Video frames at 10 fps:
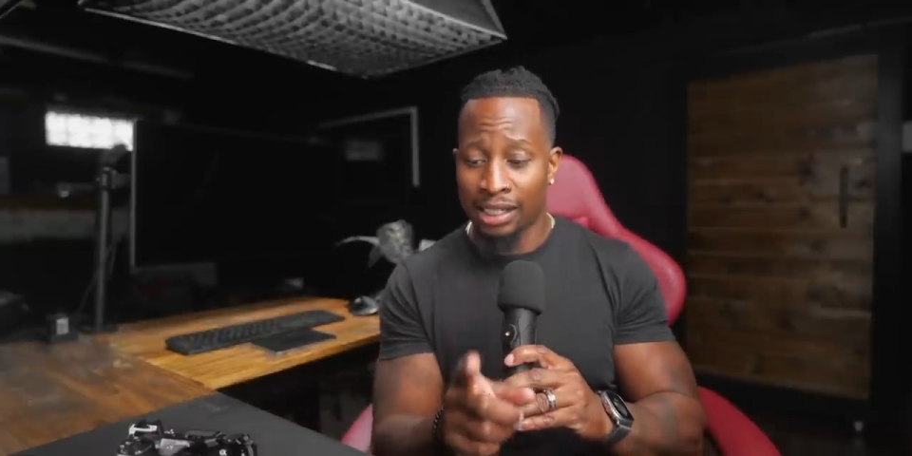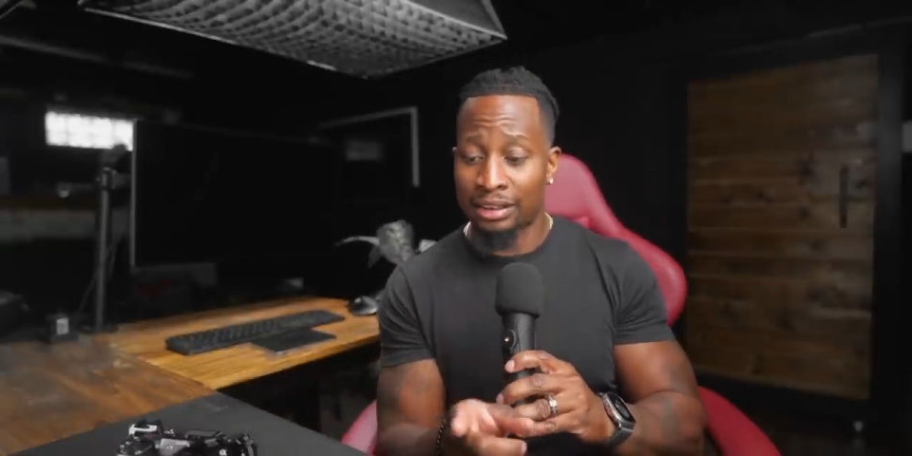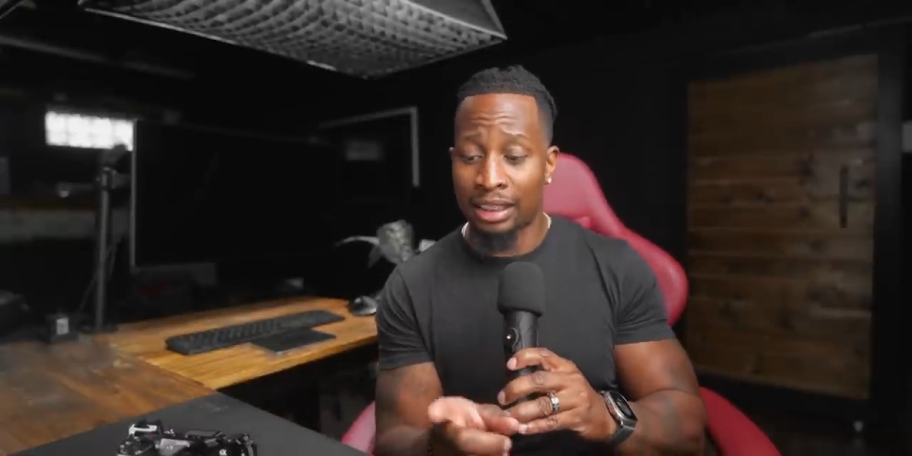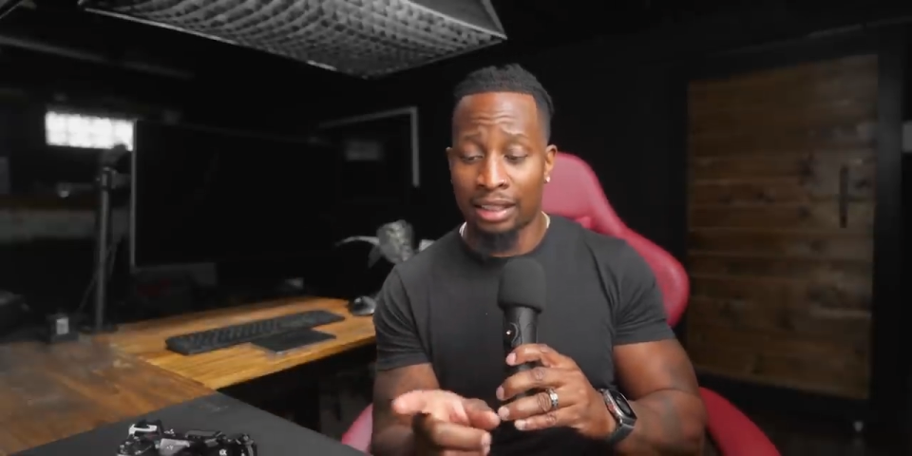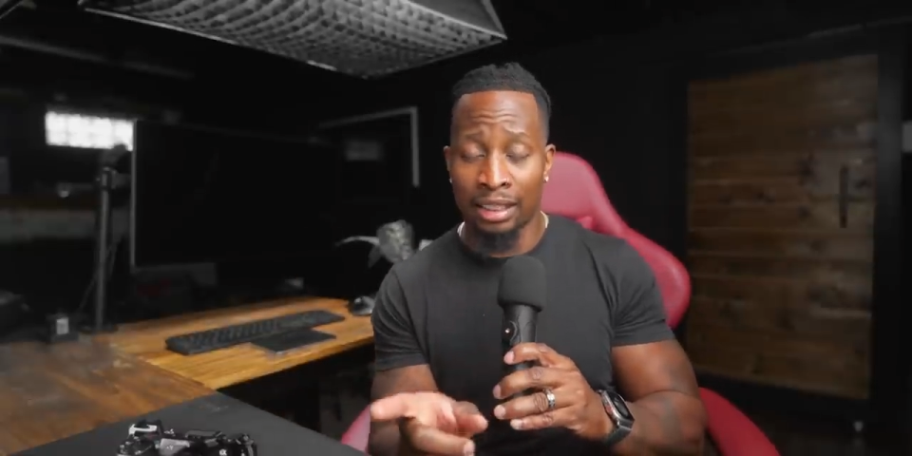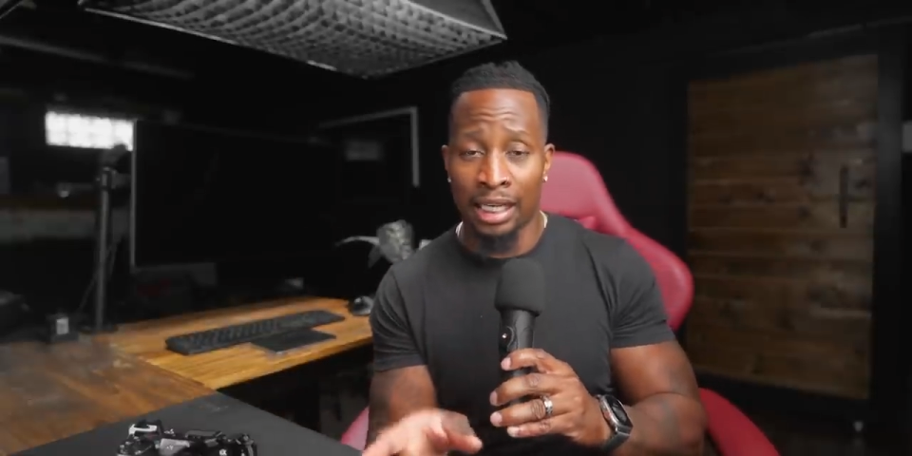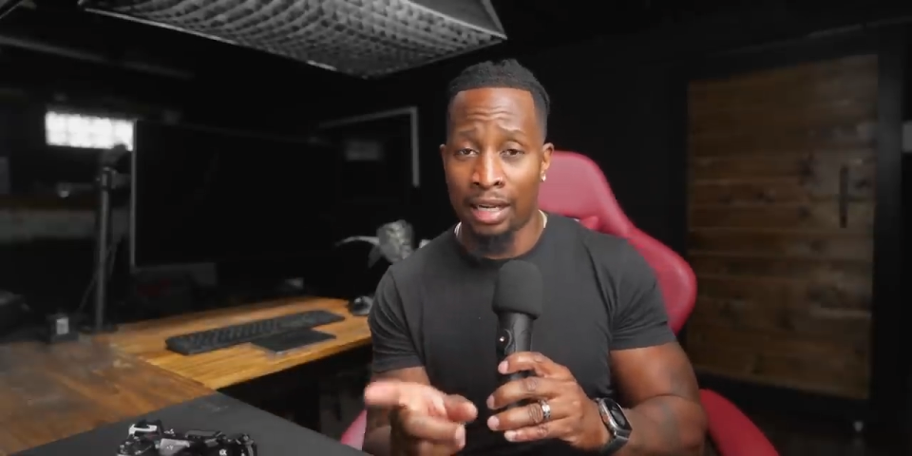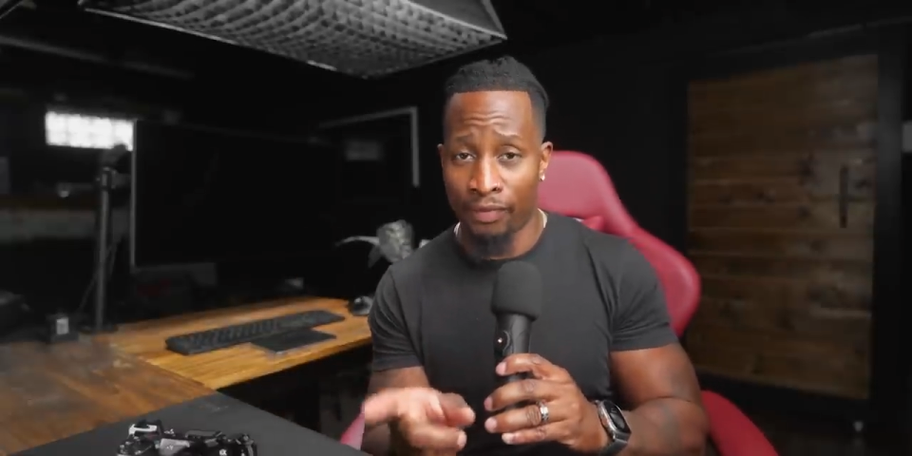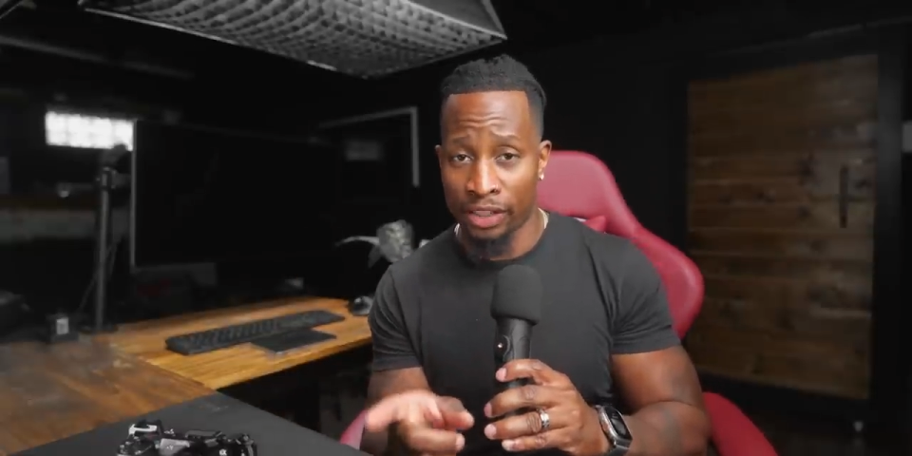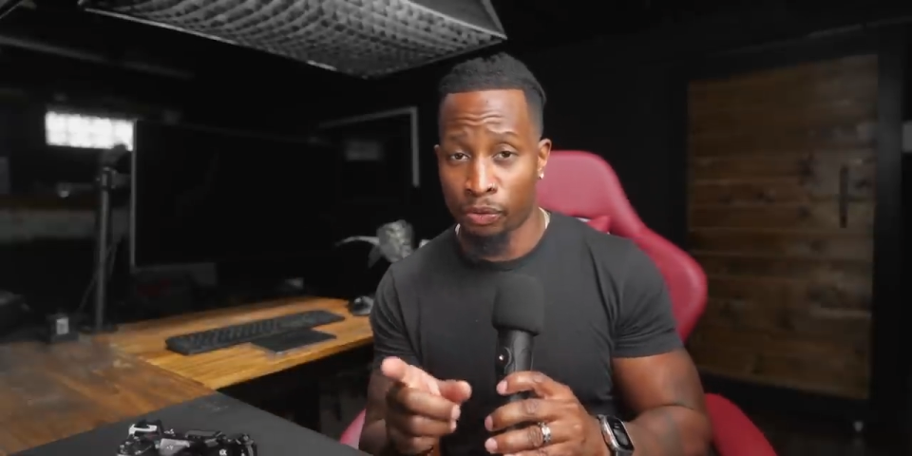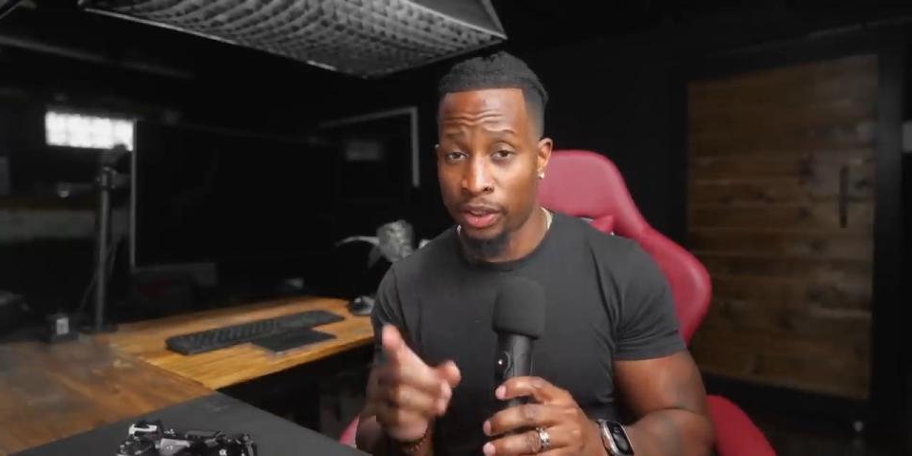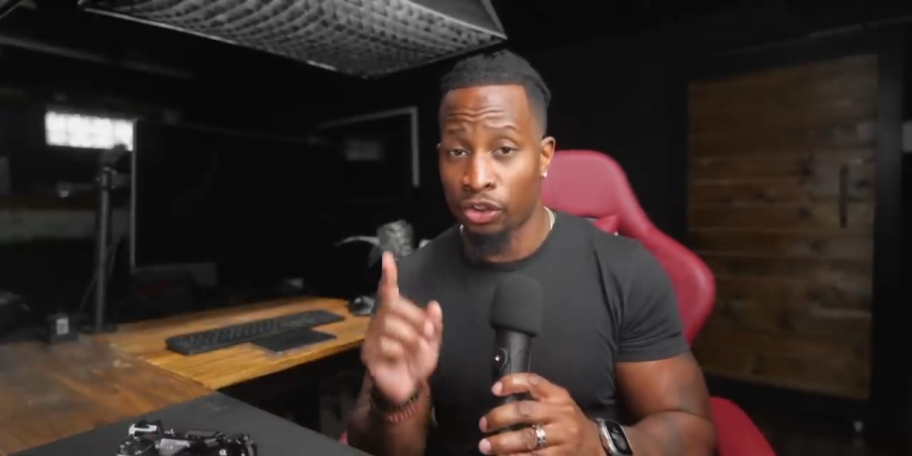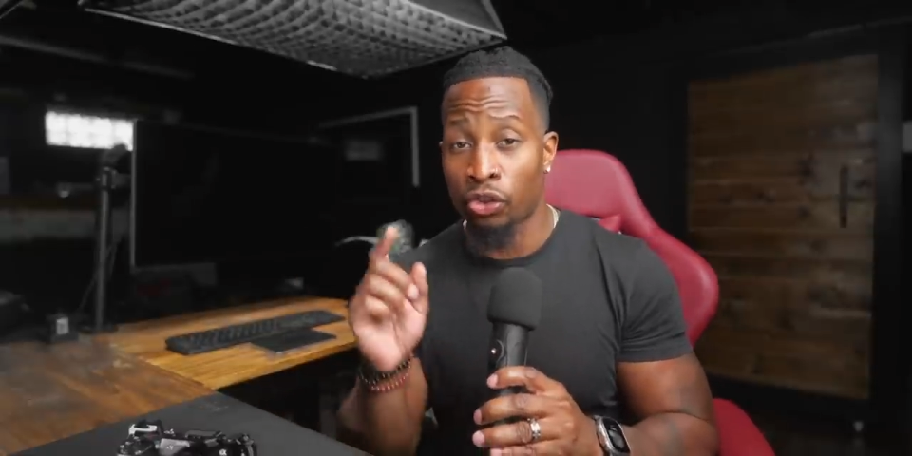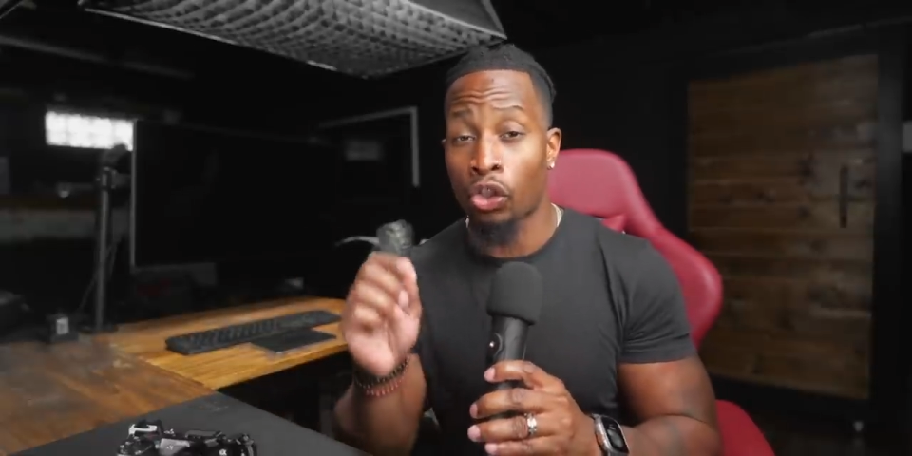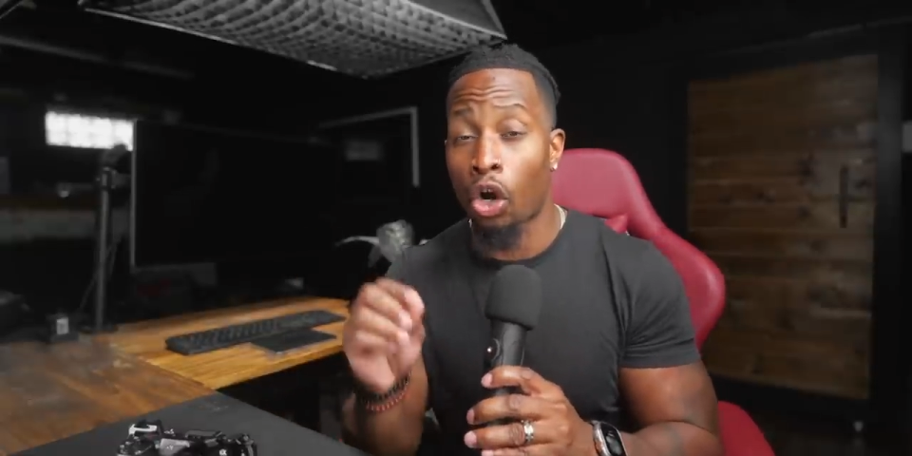I said that the FX3
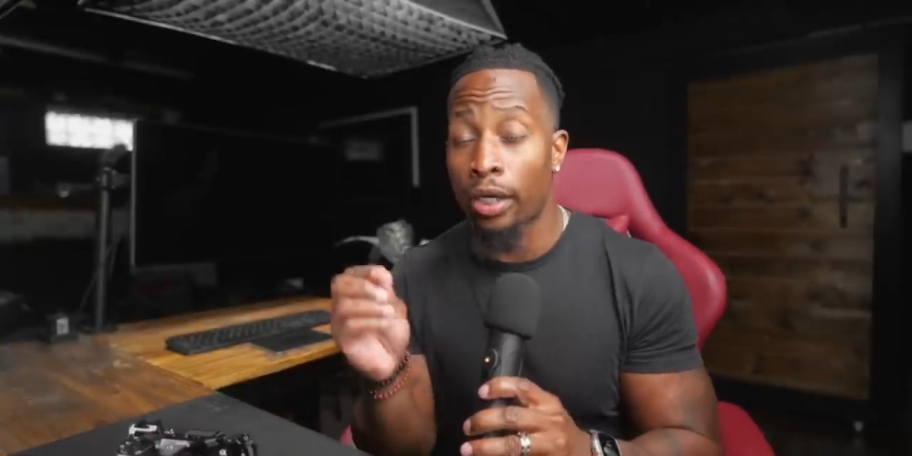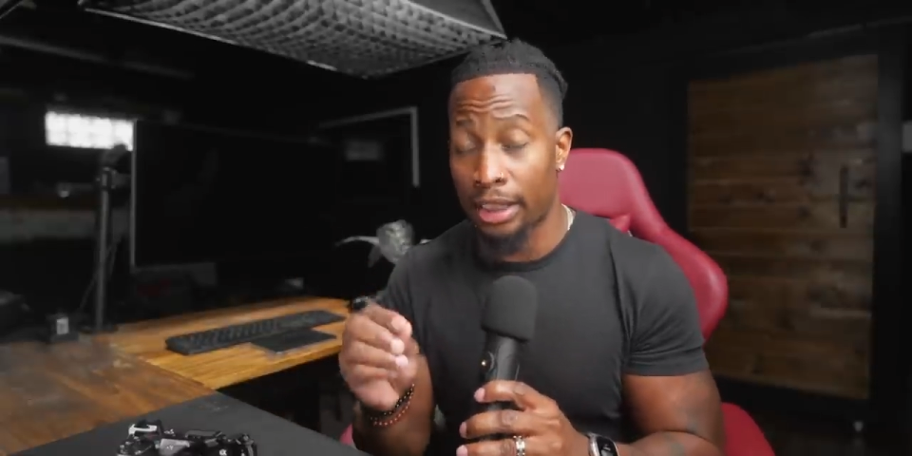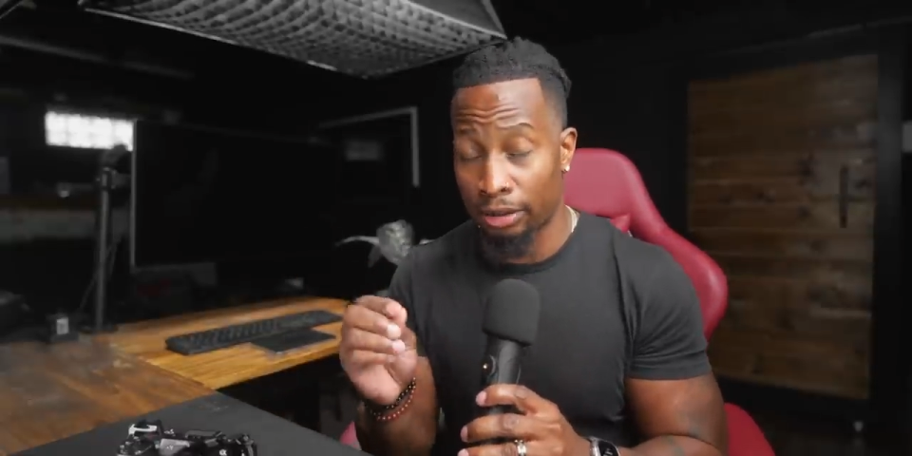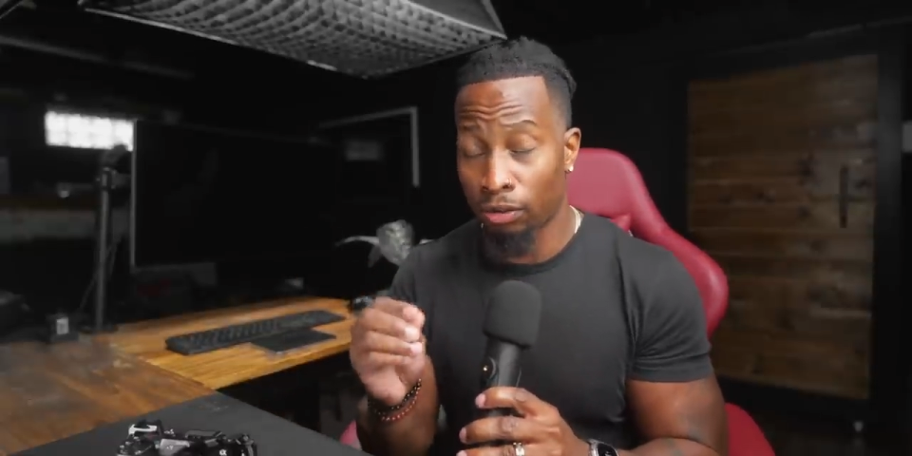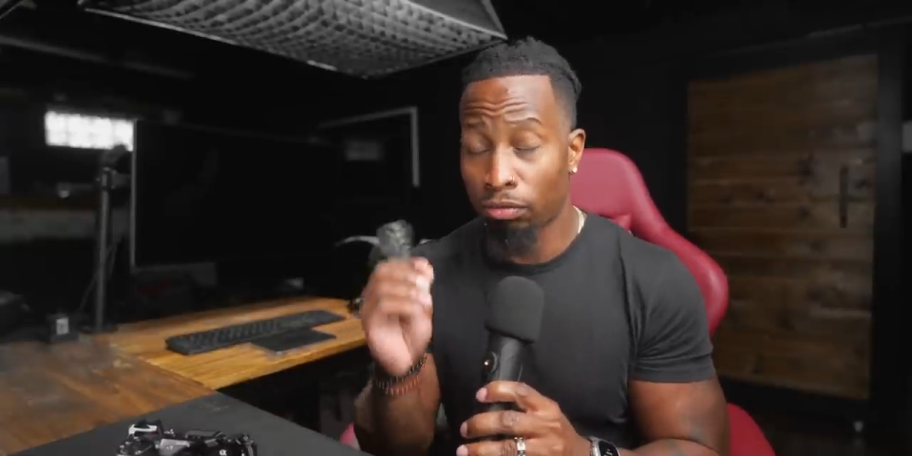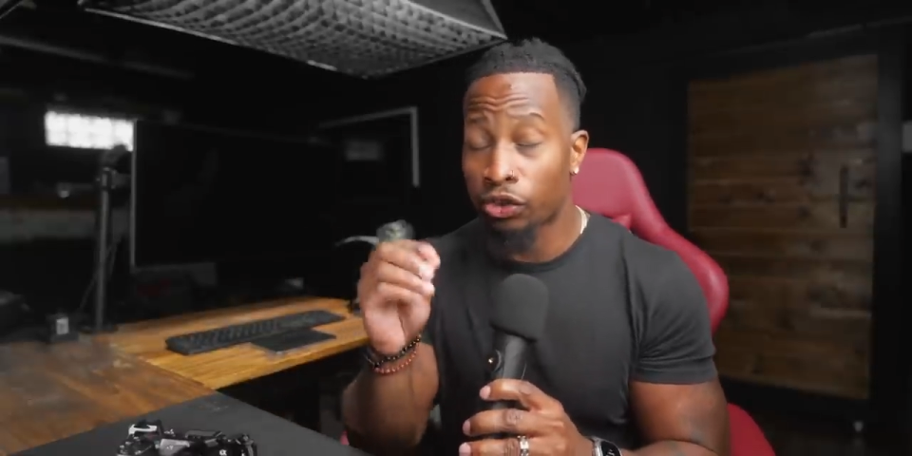is starting,